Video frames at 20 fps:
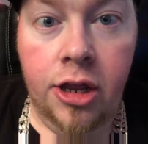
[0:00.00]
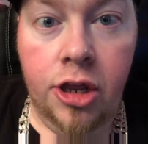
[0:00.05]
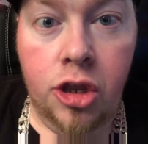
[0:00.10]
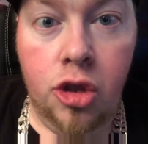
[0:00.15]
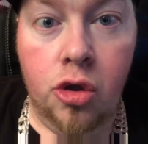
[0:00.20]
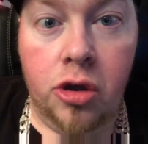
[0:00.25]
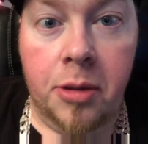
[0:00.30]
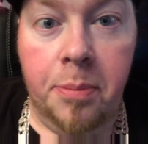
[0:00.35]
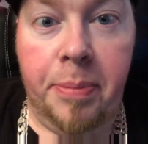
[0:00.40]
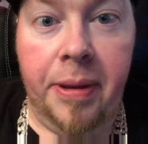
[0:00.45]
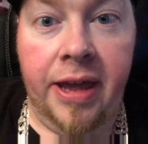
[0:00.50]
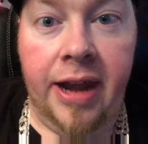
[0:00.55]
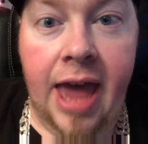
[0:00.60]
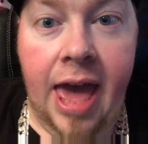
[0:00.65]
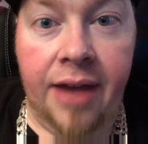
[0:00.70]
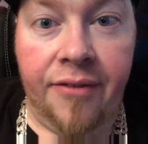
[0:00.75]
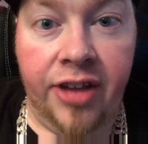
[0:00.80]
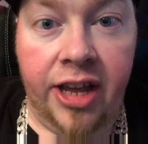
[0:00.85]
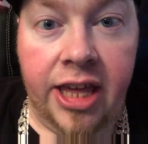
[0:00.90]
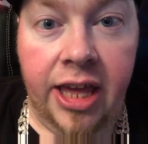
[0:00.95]
You can be an
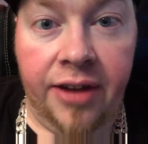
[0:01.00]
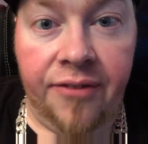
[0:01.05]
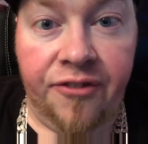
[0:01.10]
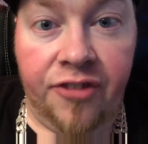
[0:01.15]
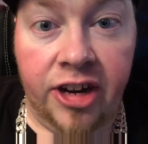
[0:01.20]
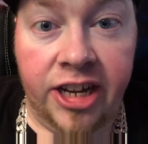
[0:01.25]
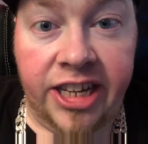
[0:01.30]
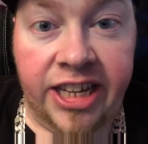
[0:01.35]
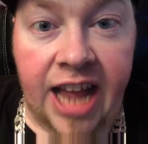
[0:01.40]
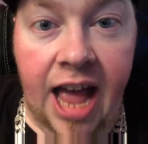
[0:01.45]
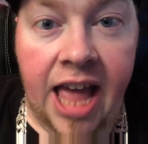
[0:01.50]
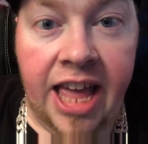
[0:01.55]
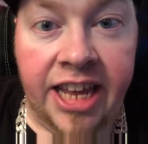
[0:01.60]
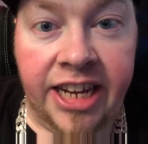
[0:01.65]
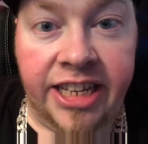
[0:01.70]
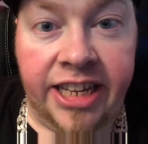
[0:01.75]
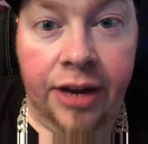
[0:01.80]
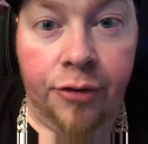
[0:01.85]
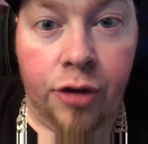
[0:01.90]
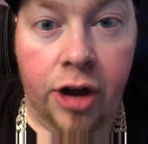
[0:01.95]
advocate for
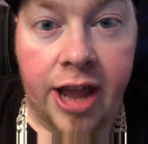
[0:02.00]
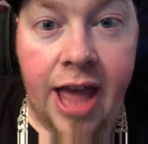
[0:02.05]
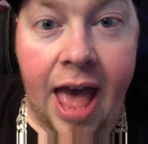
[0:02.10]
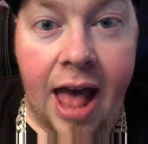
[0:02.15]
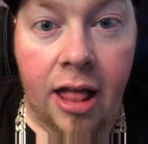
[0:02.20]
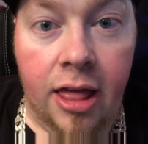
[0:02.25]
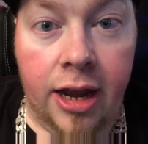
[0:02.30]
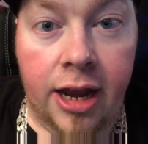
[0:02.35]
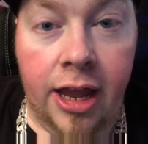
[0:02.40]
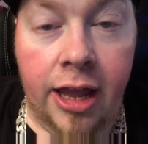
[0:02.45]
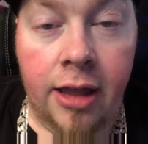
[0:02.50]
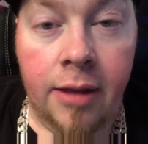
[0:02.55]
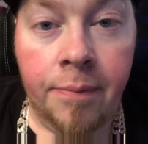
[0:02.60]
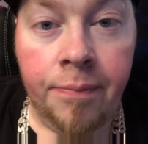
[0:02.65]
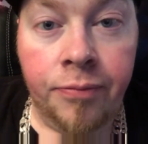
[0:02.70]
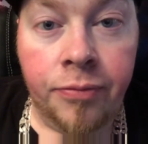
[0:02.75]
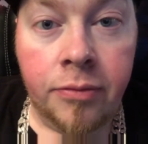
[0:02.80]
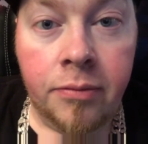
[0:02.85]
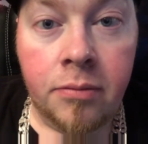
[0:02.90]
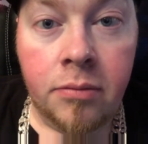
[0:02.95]
science and reality,
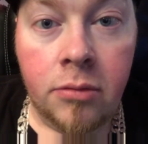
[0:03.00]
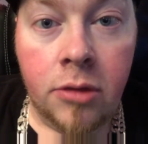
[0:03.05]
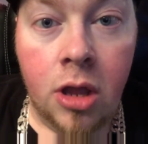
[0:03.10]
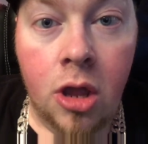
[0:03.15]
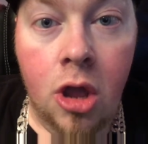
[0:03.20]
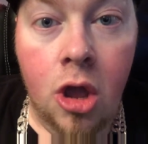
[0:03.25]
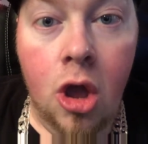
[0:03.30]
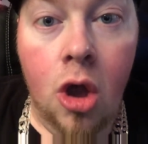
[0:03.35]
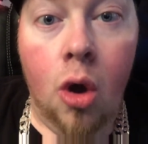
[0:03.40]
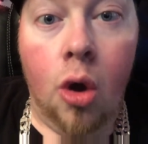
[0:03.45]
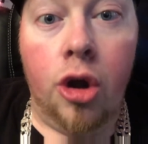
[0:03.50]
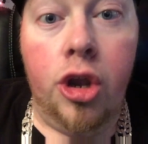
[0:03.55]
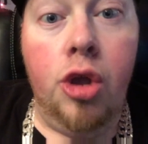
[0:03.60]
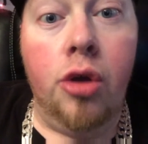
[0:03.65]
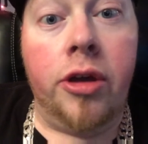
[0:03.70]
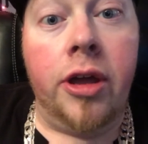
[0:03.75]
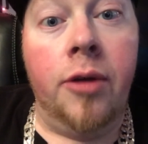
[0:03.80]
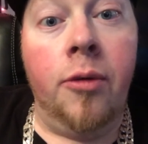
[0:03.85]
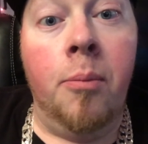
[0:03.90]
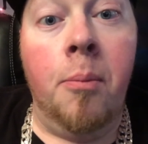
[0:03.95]
or you
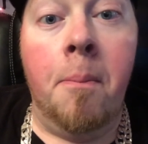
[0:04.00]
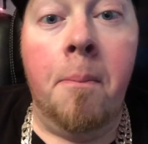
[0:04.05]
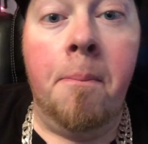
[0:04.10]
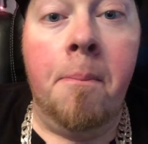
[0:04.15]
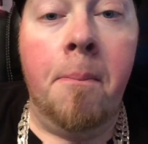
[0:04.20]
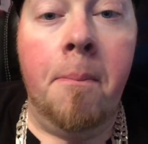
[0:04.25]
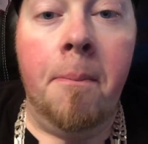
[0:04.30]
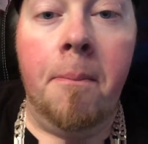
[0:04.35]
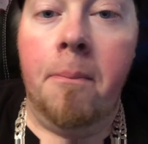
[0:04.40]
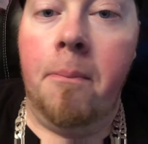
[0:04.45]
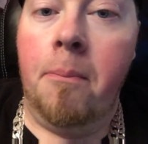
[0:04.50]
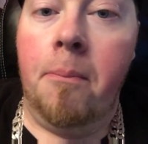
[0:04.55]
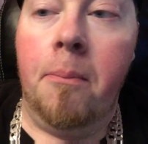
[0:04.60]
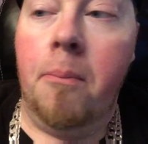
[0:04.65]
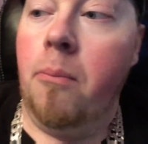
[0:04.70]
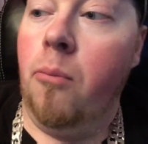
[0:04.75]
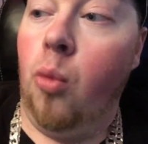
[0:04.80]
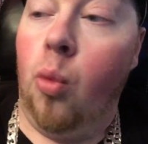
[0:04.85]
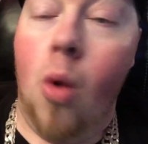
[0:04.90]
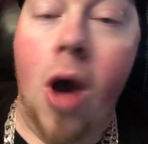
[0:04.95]
can
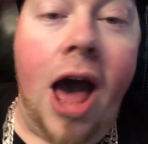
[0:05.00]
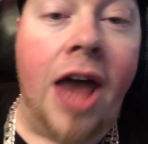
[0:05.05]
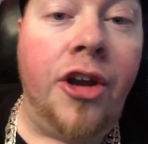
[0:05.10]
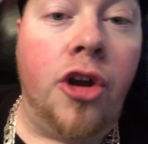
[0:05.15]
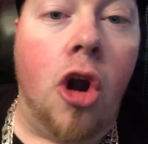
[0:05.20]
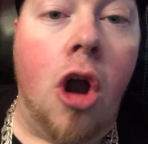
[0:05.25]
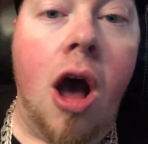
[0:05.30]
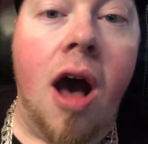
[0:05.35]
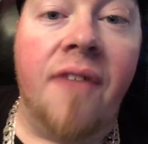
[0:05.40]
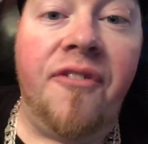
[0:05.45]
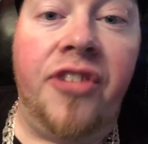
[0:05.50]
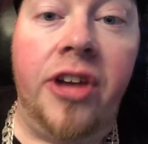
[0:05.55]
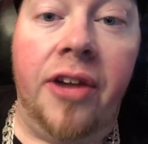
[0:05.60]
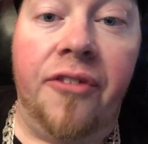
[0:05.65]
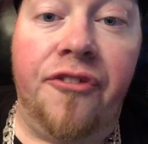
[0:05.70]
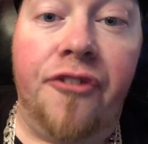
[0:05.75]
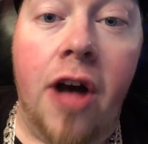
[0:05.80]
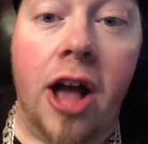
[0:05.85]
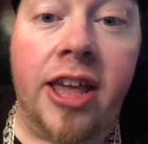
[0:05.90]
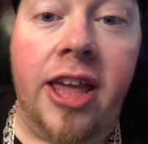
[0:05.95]
wander off into
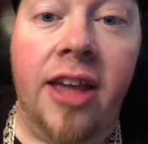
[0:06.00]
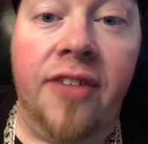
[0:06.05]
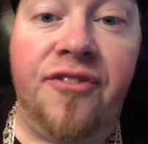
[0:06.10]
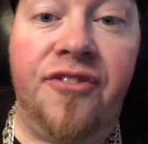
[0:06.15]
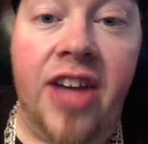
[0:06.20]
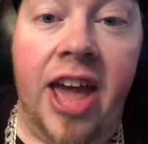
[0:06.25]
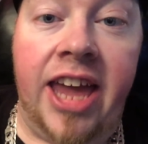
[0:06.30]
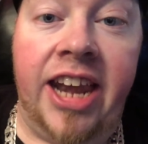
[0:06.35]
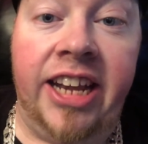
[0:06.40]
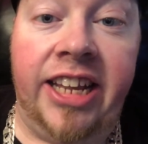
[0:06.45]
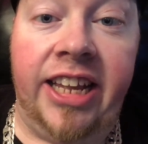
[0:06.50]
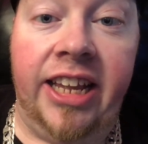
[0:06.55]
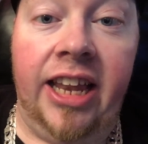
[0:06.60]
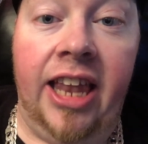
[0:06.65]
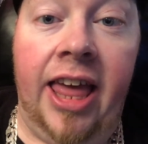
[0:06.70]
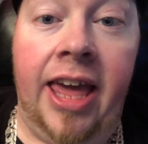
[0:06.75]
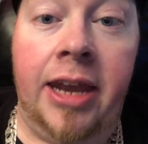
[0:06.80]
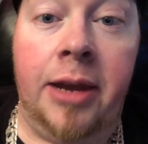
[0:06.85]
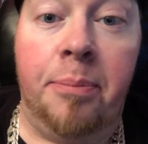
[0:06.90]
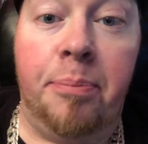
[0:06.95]
fucking fantasy
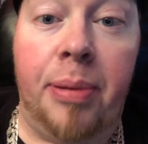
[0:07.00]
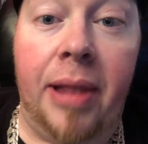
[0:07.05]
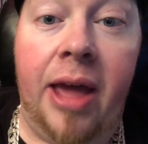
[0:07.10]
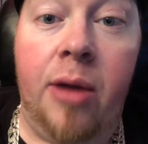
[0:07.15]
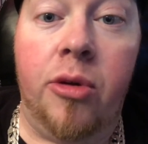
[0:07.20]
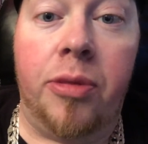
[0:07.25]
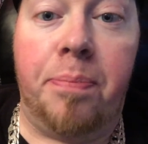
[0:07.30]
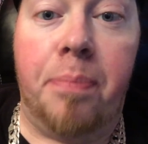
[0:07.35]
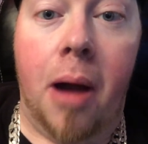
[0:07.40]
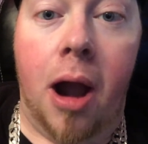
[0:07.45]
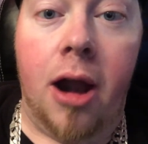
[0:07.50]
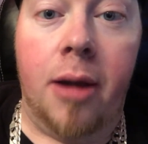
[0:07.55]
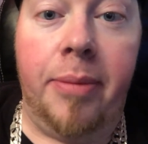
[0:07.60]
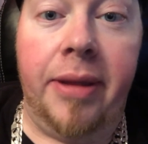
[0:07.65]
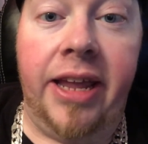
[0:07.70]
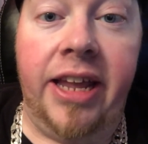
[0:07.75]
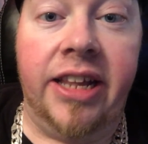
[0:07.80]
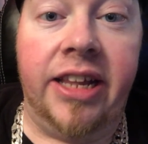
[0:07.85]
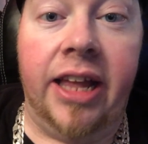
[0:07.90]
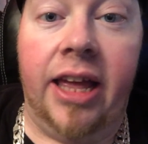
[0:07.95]
land and play with
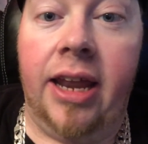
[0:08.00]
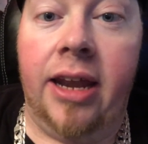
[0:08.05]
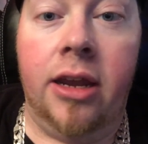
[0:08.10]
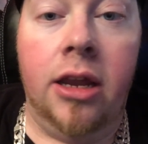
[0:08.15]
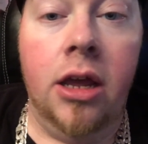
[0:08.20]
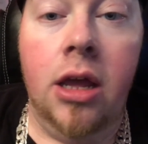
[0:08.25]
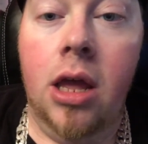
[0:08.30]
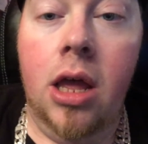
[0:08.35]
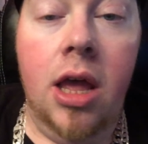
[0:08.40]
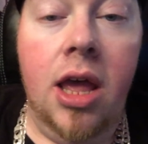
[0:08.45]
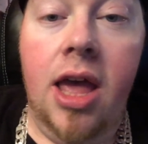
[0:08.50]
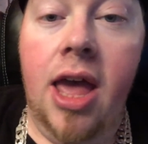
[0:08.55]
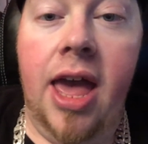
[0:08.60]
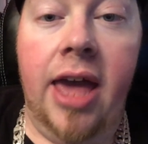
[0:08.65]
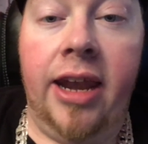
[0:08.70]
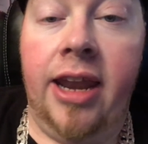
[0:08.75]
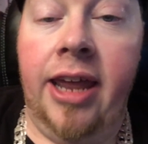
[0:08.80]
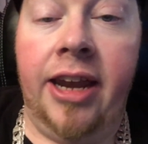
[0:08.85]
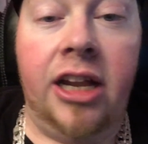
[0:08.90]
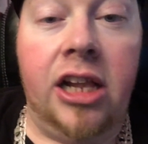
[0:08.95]
Barbies
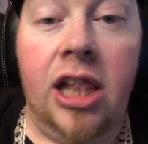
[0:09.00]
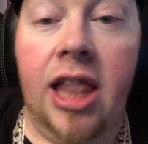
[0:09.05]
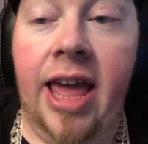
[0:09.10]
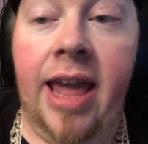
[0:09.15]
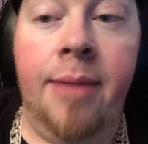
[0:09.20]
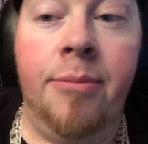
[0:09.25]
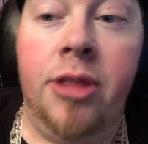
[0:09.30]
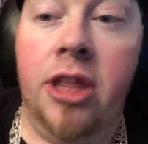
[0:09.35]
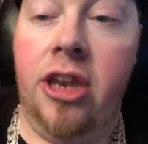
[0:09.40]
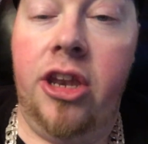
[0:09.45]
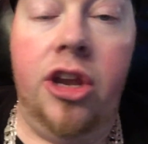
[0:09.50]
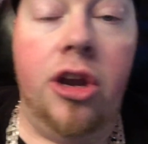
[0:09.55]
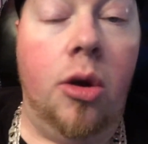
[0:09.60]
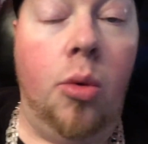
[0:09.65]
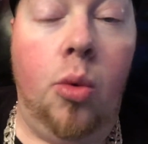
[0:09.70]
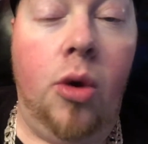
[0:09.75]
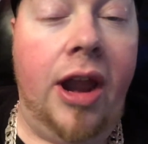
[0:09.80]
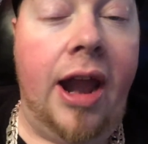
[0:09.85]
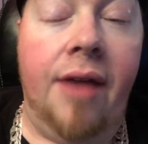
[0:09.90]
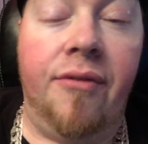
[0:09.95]
and claim that you're
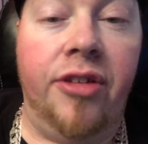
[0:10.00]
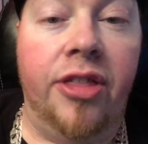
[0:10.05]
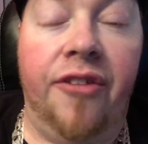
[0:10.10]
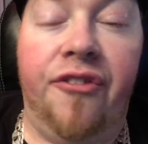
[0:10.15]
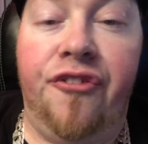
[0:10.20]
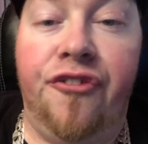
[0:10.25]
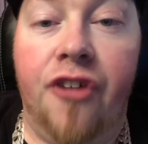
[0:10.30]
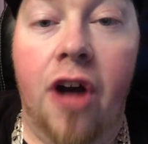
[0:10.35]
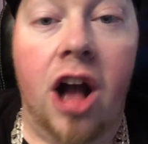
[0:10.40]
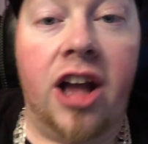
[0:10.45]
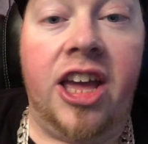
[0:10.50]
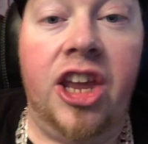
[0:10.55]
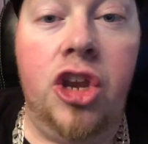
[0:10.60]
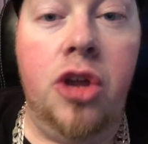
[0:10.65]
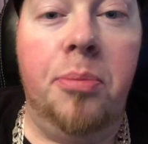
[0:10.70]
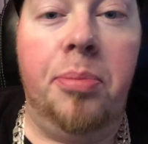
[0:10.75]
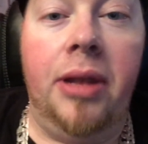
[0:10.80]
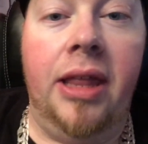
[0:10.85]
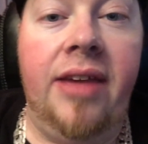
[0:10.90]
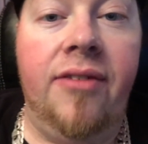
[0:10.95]
whatever the fuck and you
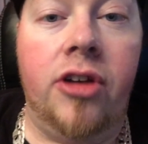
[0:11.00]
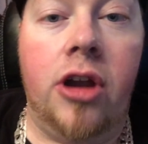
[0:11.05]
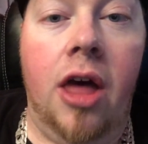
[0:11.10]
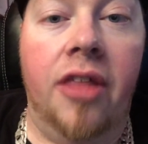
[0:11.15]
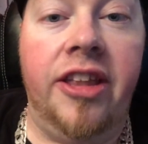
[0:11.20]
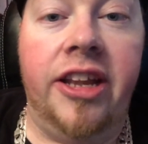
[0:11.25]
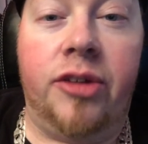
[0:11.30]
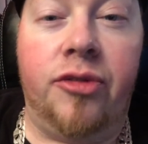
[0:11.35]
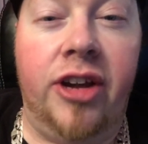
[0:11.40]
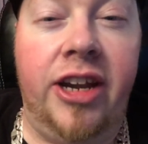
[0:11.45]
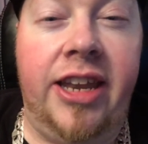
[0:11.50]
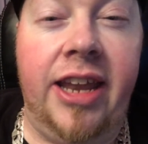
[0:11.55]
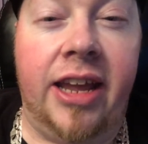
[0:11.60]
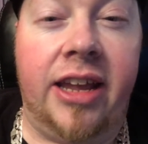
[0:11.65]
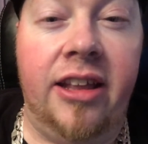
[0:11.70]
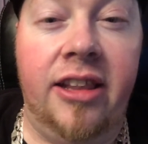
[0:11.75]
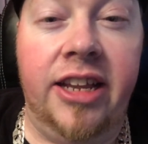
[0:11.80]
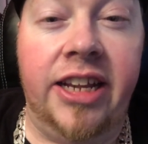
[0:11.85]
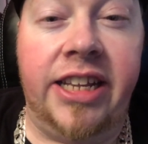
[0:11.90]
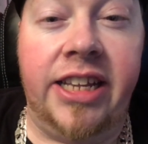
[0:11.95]
believe in all this
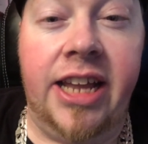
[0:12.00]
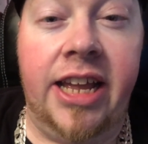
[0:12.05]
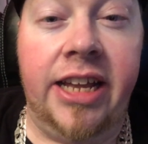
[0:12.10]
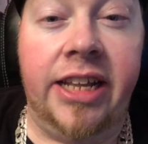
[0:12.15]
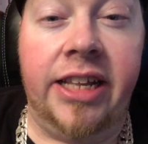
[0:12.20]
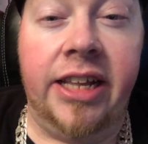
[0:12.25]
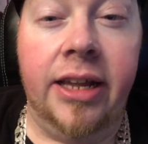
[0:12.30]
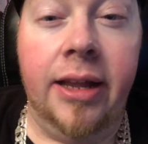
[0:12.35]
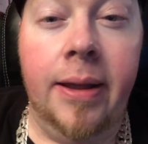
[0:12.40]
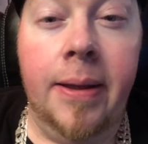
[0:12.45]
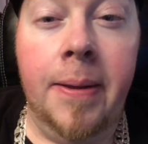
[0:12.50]
ridiculousness.